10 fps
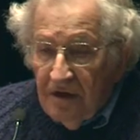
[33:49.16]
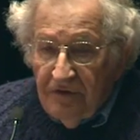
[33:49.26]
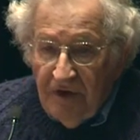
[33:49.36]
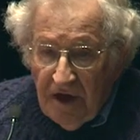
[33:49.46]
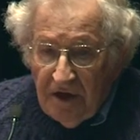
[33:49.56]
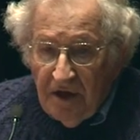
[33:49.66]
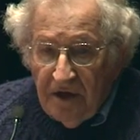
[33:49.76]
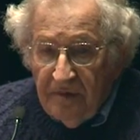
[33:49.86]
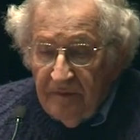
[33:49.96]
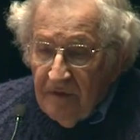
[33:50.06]

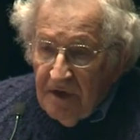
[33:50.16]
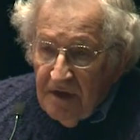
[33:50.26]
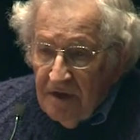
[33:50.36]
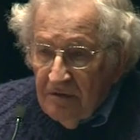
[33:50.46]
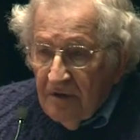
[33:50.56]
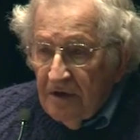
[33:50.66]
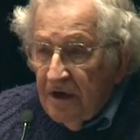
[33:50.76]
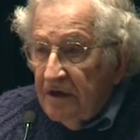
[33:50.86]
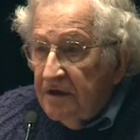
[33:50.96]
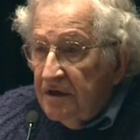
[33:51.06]
Finally, around
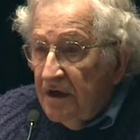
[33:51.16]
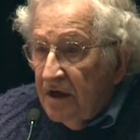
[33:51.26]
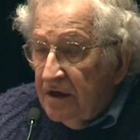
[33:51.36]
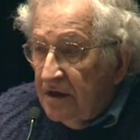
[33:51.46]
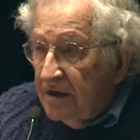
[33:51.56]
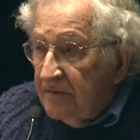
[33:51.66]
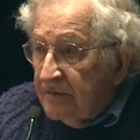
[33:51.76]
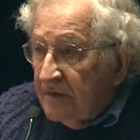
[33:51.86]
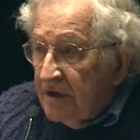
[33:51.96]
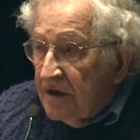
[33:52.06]
1990,
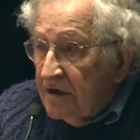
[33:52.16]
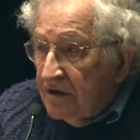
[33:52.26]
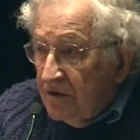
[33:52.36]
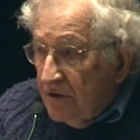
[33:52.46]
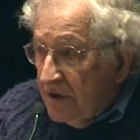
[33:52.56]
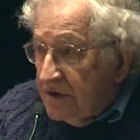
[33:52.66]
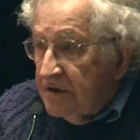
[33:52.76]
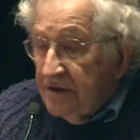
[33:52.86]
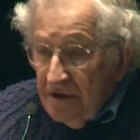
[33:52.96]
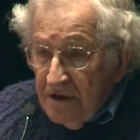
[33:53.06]
the
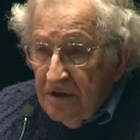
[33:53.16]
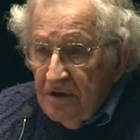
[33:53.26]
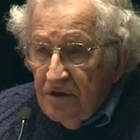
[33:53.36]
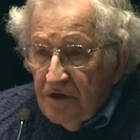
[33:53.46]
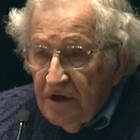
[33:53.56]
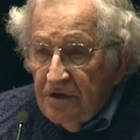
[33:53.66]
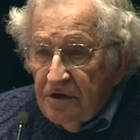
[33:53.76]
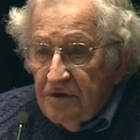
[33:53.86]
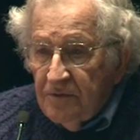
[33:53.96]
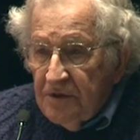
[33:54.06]
U.S. did change
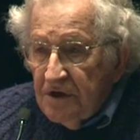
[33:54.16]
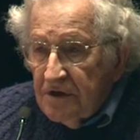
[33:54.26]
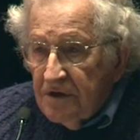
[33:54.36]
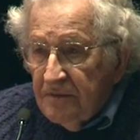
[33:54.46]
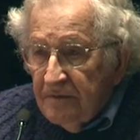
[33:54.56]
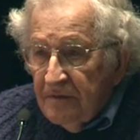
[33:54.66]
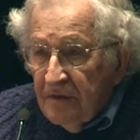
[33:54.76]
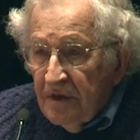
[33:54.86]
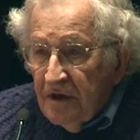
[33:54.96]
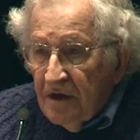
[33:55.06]
its position,
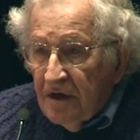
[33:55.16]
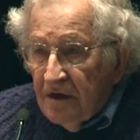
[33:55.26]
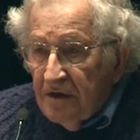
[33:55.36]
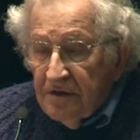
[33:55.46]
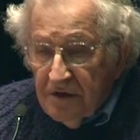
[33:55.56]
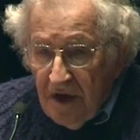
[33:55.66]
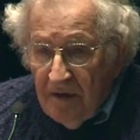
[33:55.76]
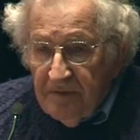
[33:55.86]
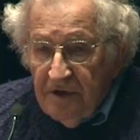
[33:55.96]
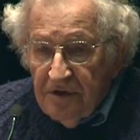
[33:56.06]

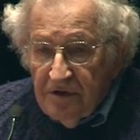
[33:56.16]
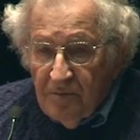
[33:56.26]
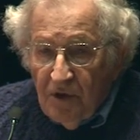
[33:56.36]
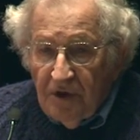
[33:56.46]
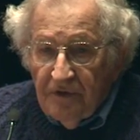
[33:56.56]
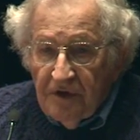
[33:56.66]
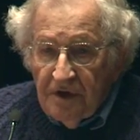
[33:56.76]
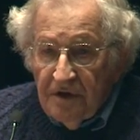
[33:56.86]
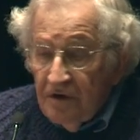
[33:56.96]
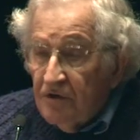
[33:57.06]
stopped support for...
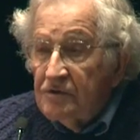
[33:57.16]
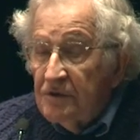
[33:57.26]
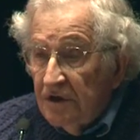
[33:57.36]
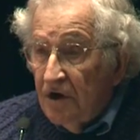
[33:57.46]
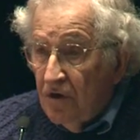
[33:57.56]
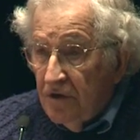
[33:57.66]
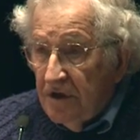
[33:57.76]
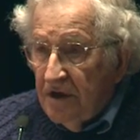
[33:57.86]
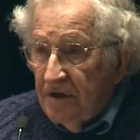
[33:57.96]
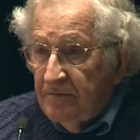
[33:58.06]
The U.S. was alone
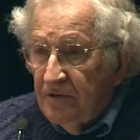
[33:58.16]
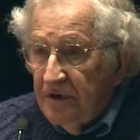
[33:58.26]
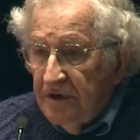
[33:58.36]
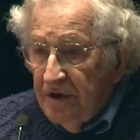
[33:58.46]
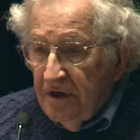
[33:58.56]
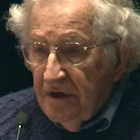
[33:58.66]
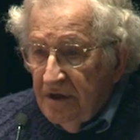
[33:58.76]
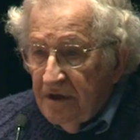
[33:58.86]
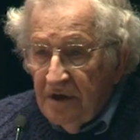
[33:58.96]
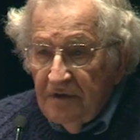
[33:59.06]
at that point.
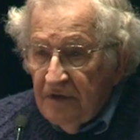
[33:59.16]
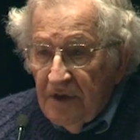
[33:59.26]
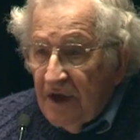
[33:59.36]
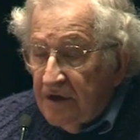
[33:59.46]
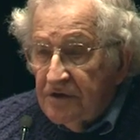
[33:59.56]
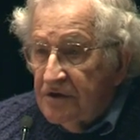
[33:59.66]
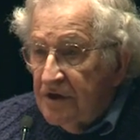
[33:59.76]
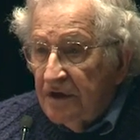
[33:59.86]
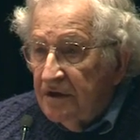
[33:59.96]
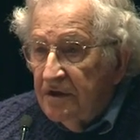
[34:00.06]
Even Thatcher's
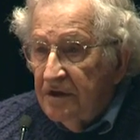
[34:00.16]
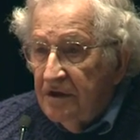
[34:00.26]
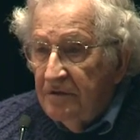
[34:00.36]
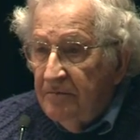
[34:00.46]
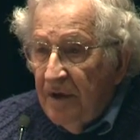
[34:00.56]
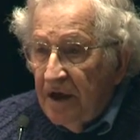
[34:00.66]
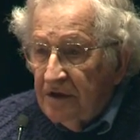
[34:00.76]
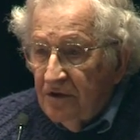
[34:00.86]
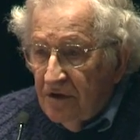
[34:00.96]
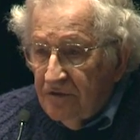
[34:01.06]
England had
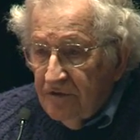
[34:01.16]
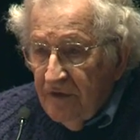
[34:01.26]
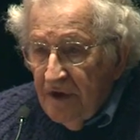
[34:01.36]
backed off.